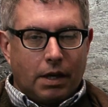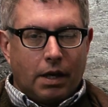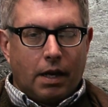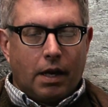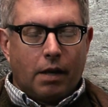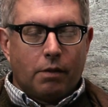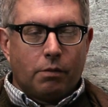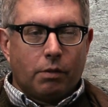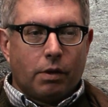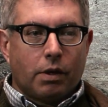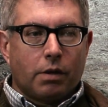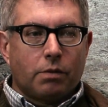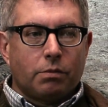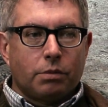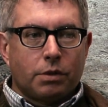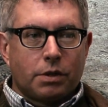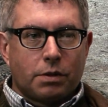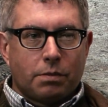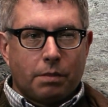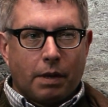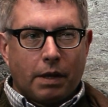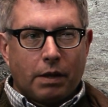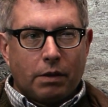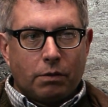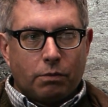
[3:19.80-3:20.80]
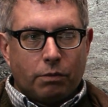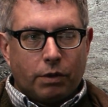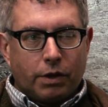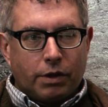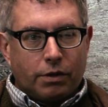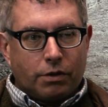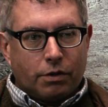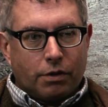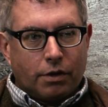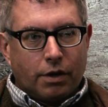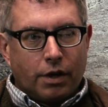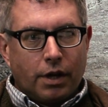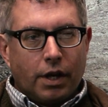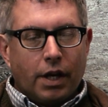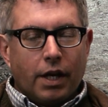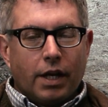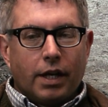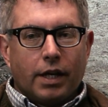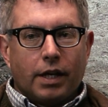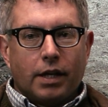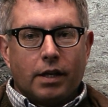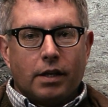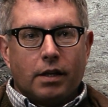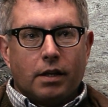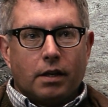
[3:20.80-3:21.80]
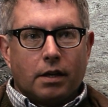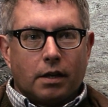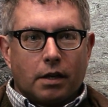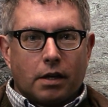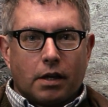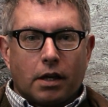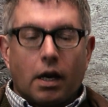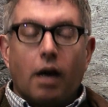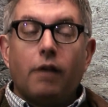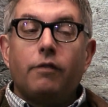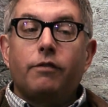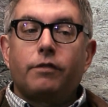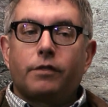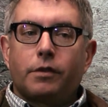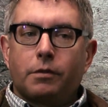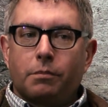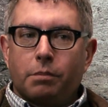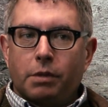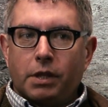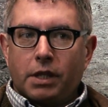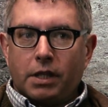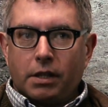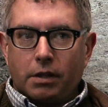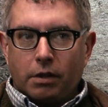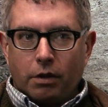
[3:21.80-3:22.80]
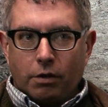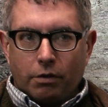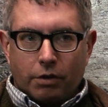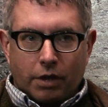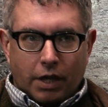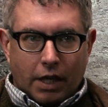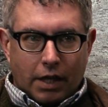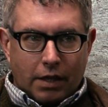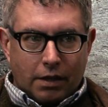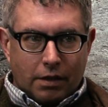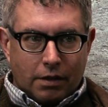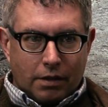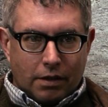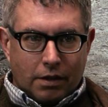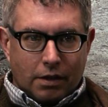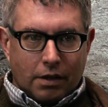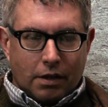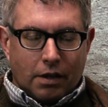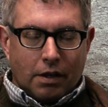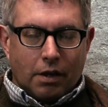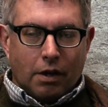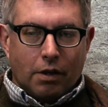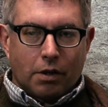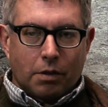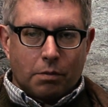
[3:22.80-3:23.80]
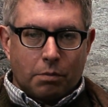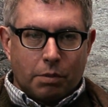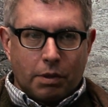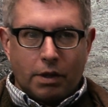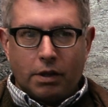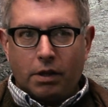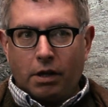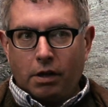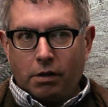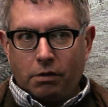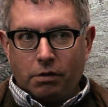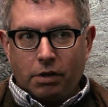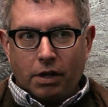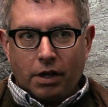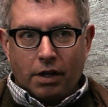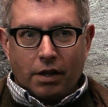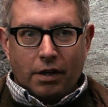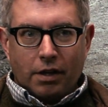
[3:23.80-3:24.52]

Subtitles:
where it will spend the winter in a comfortably located on a pillow